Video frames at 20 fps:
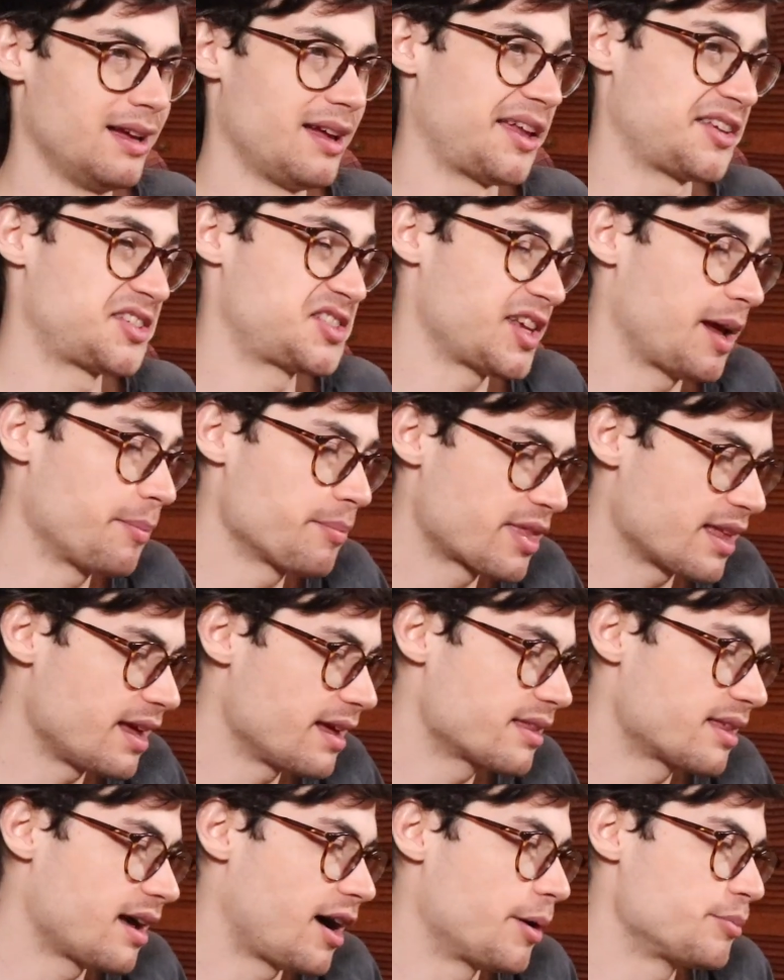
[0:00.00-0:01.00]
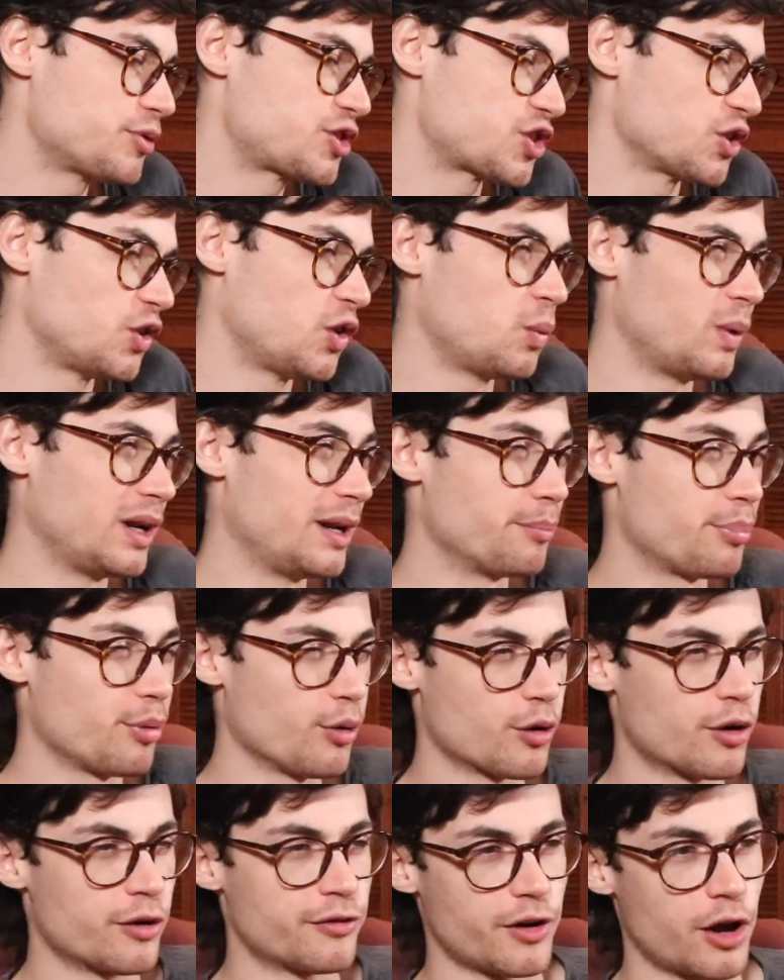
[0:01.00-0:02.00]
Something that I'm sure will
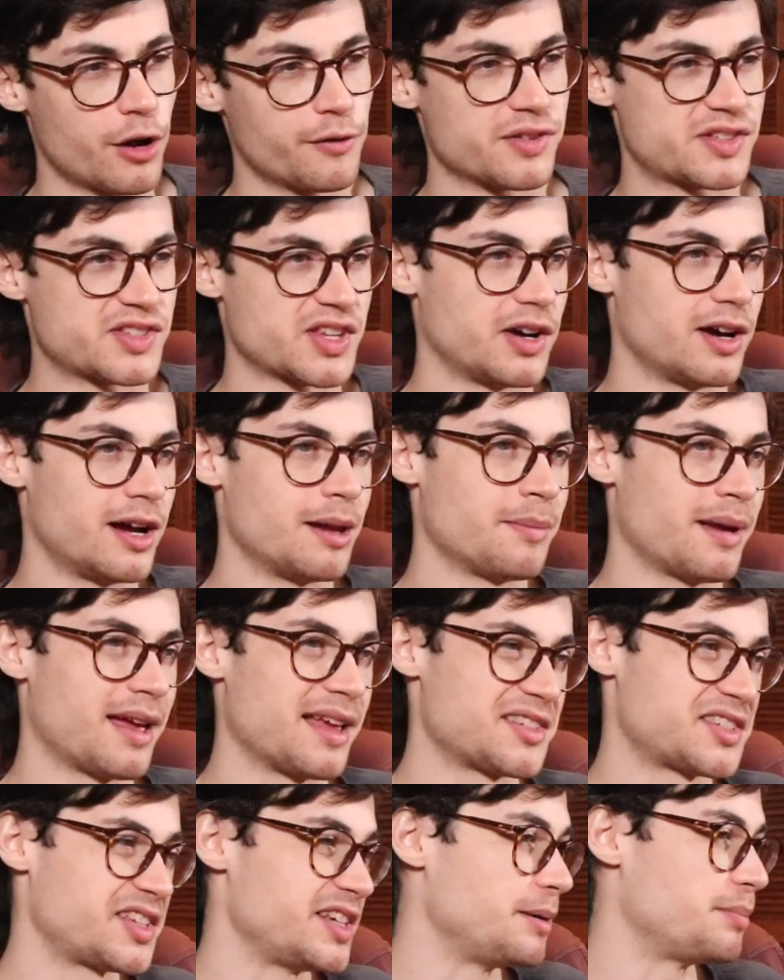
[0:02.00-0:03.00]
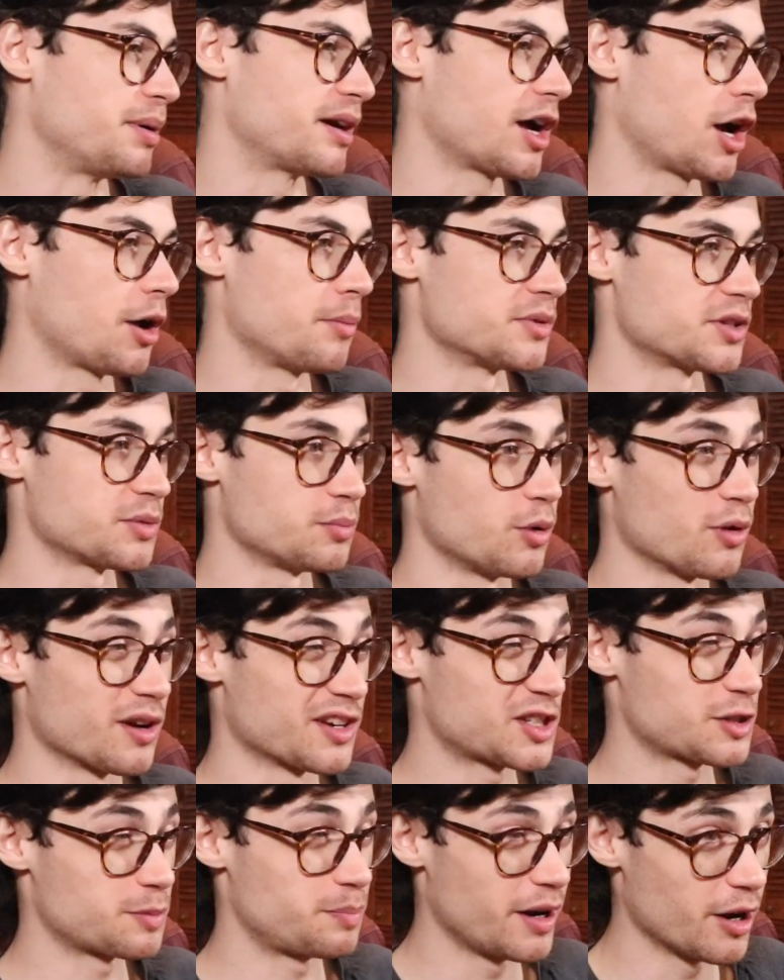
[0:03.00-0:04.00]
improve over time as he becomes more
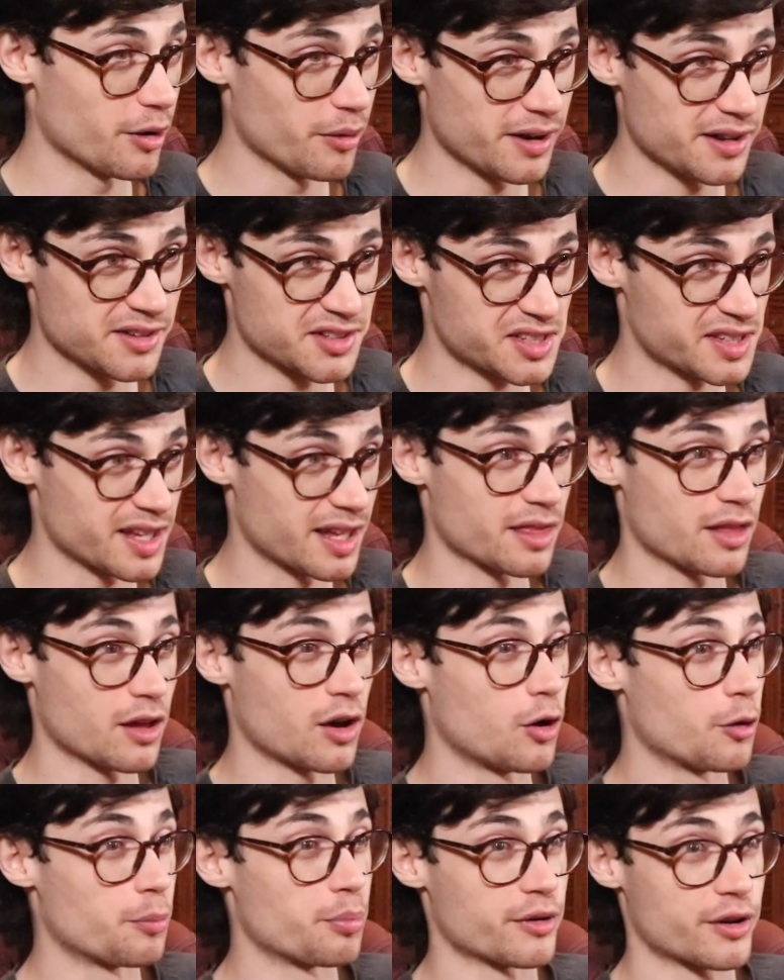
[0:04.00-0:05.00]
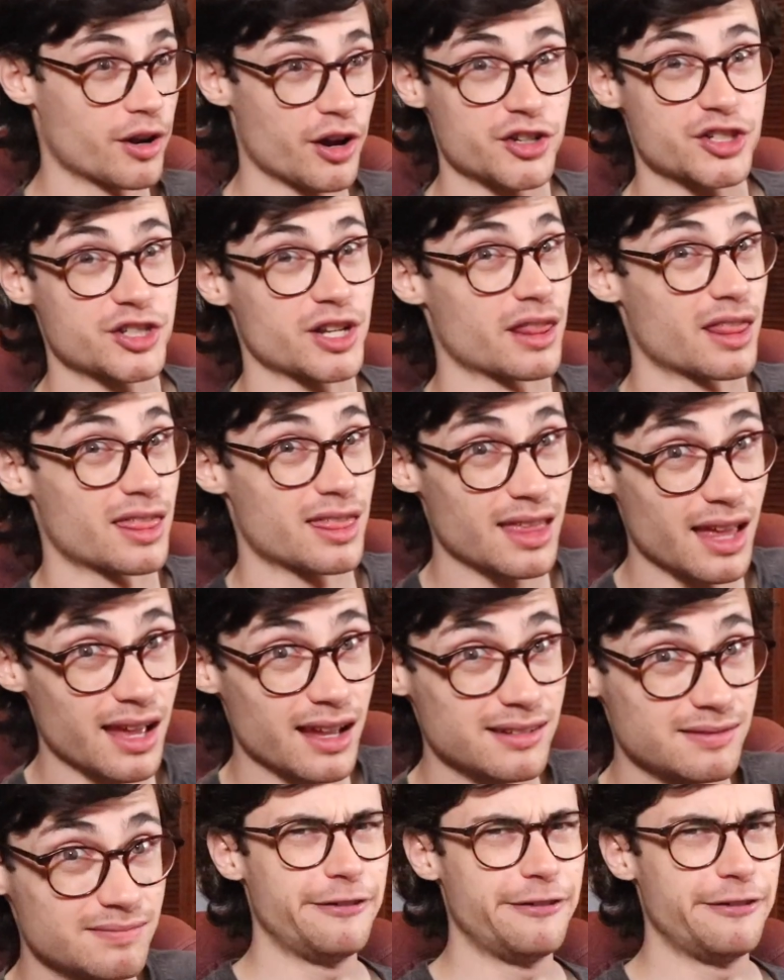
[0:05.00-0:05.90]
experienced in the whole production thing.